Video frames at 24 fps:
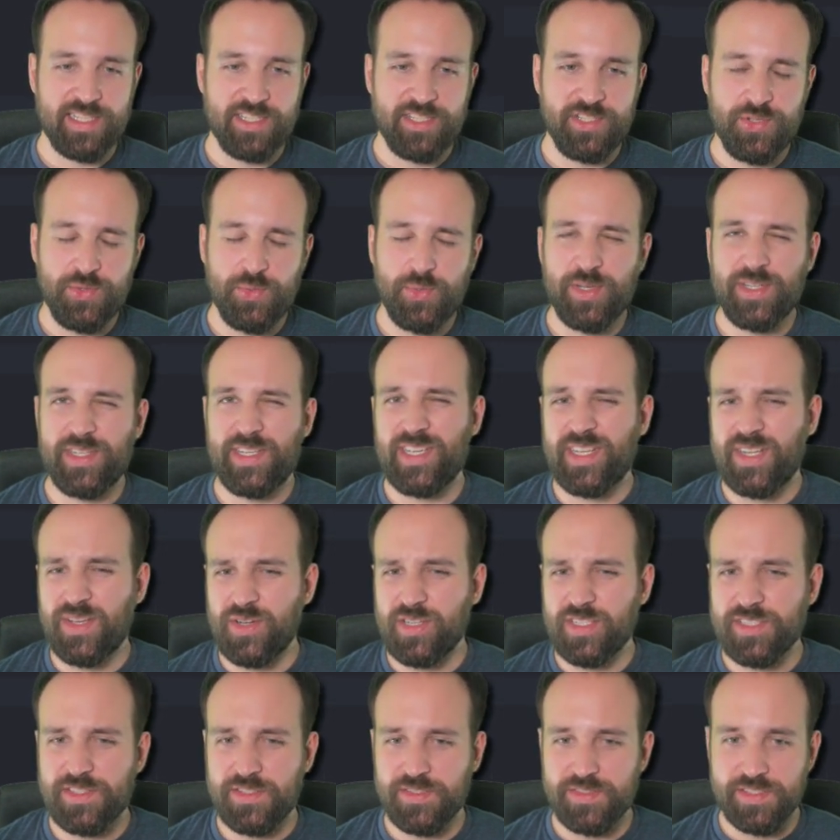a new one, it
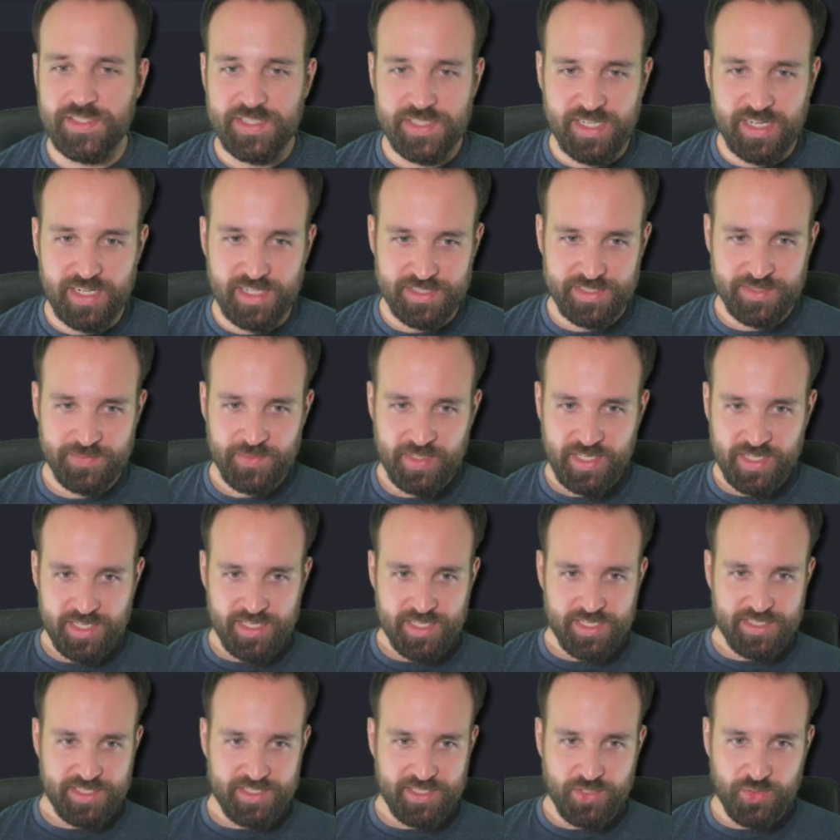also starts.
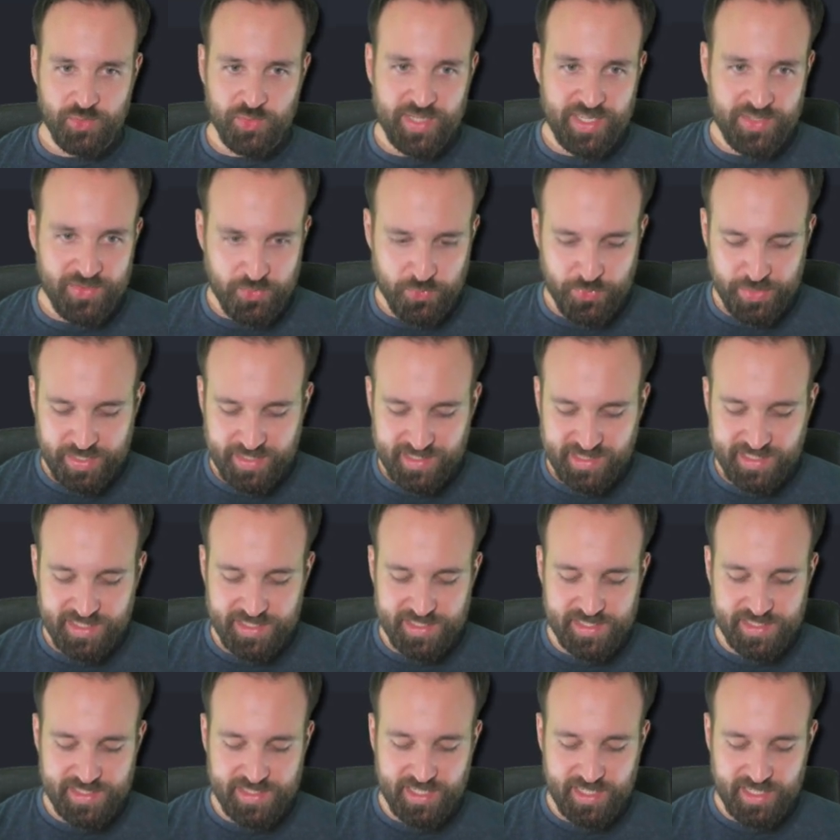So whenever we click
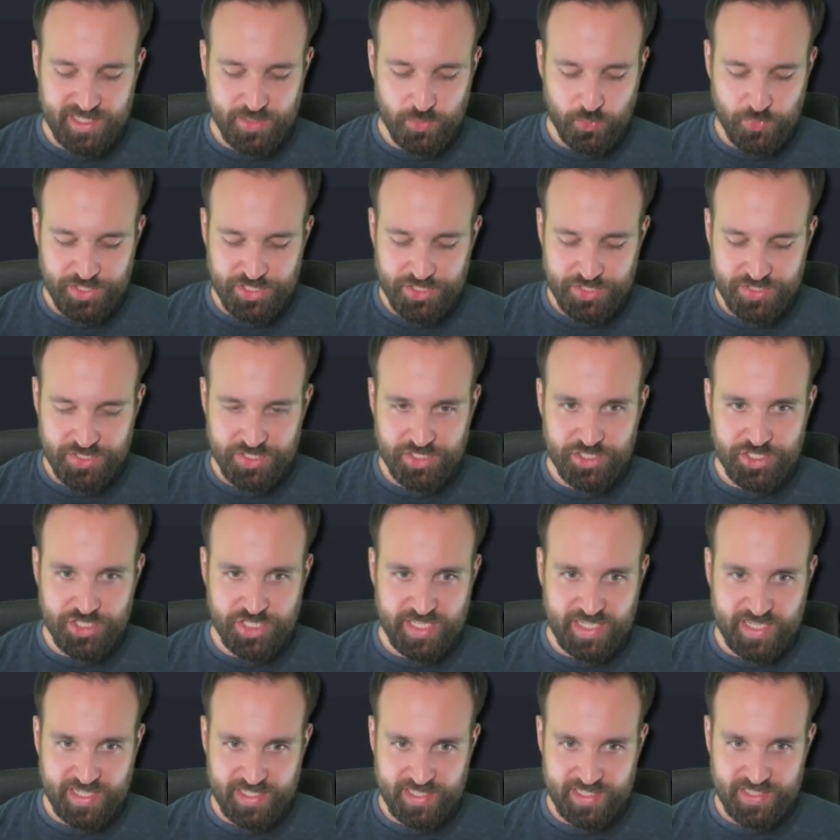start, we should
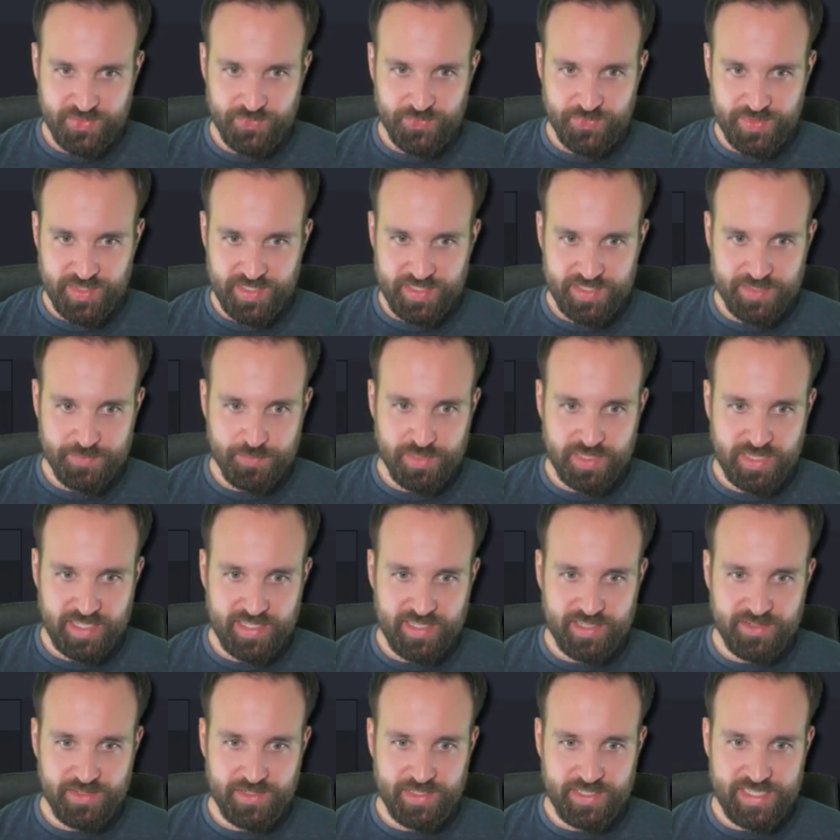check if this
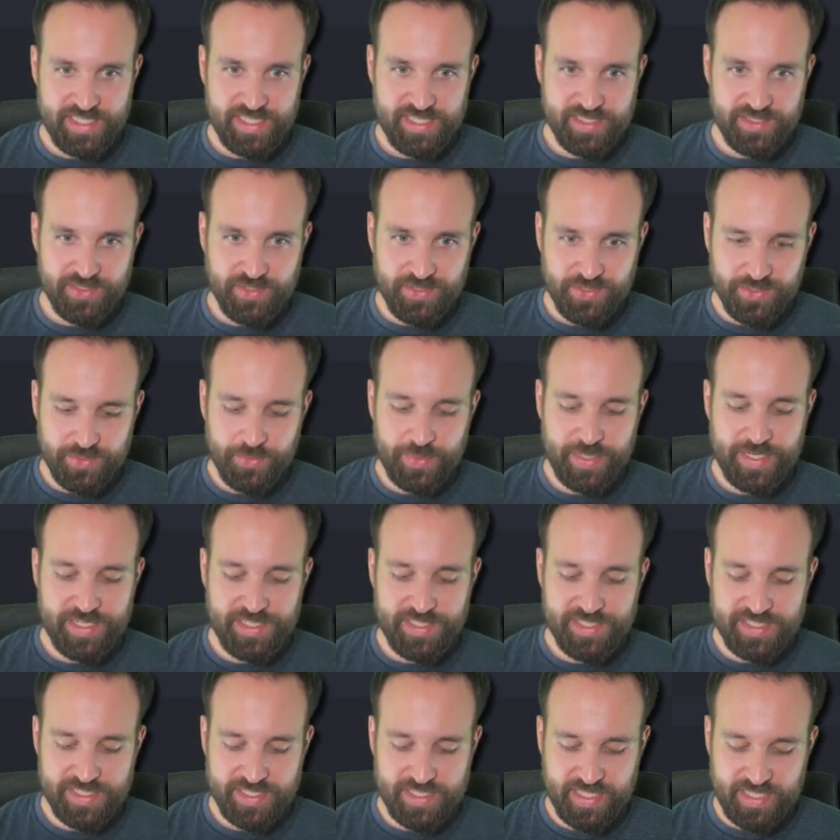player is already
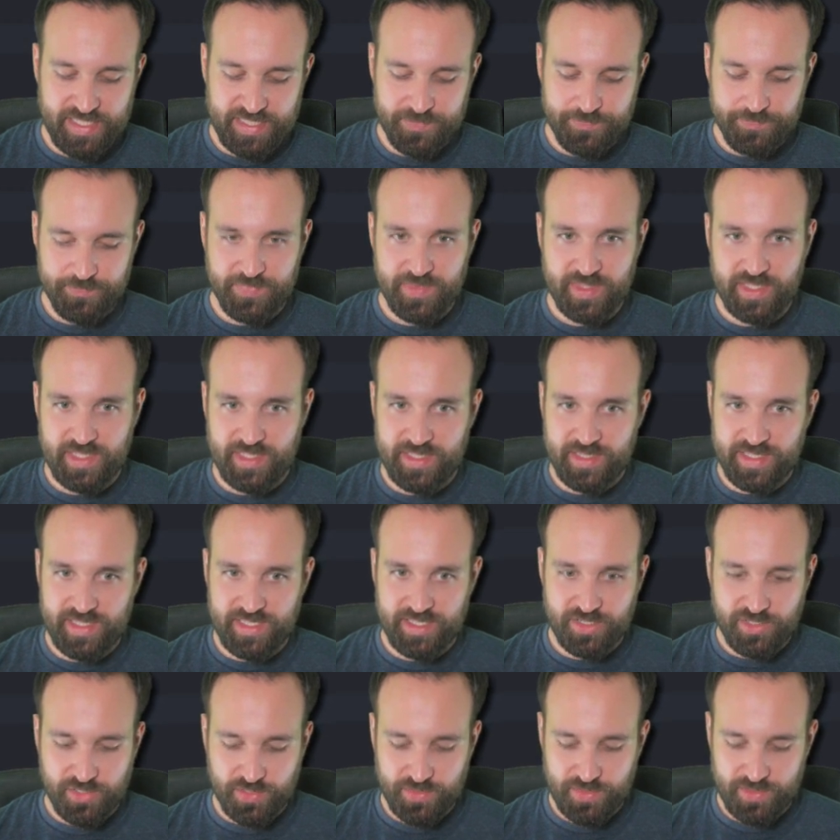set and then
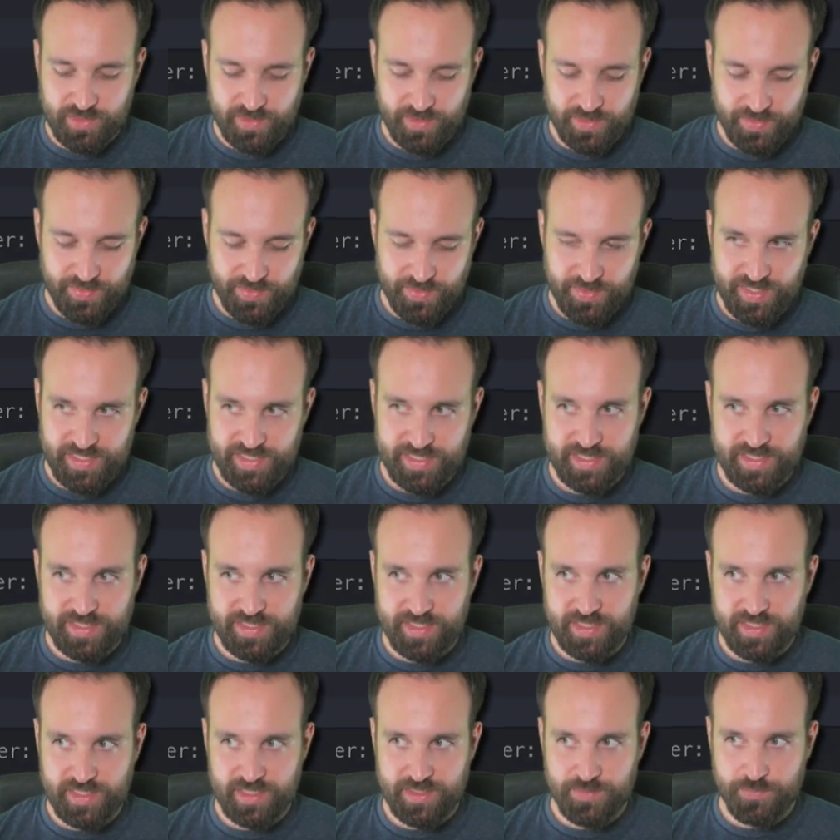call
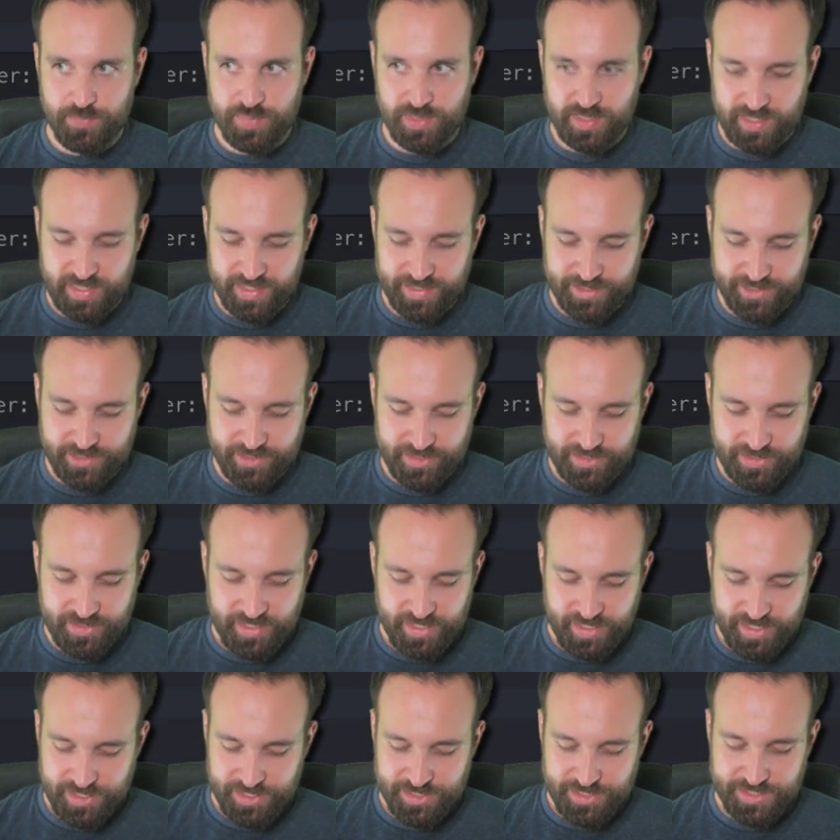this.player
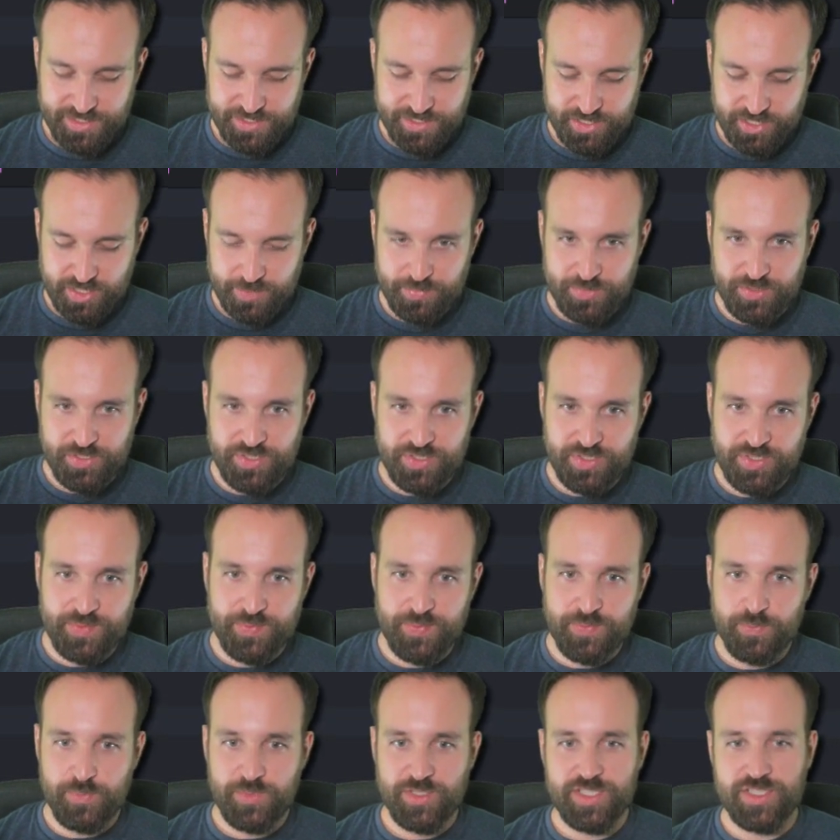stop to
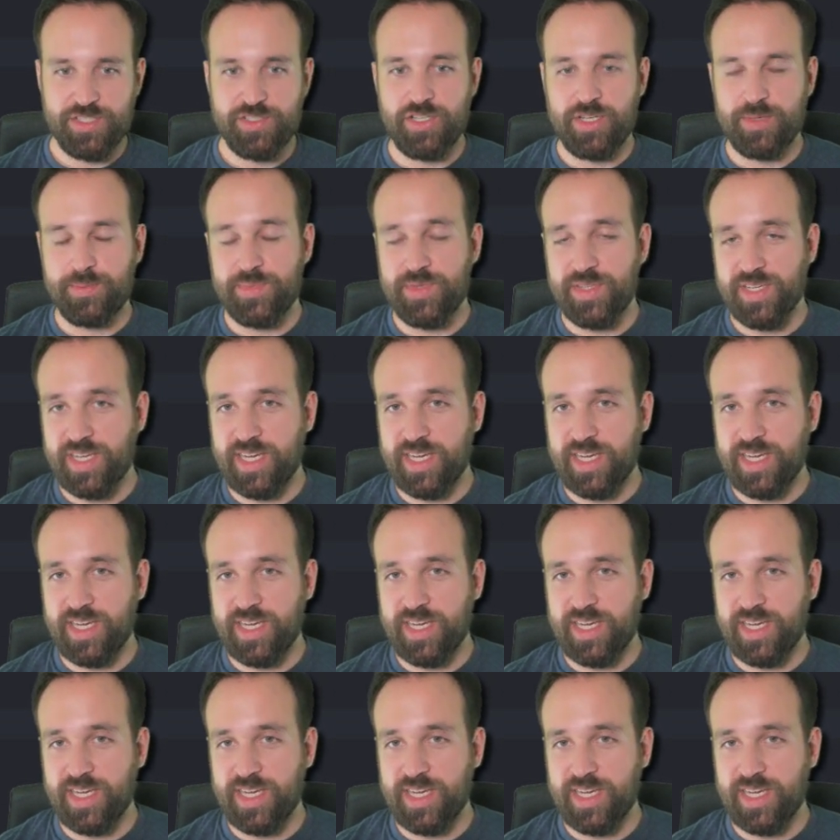stop the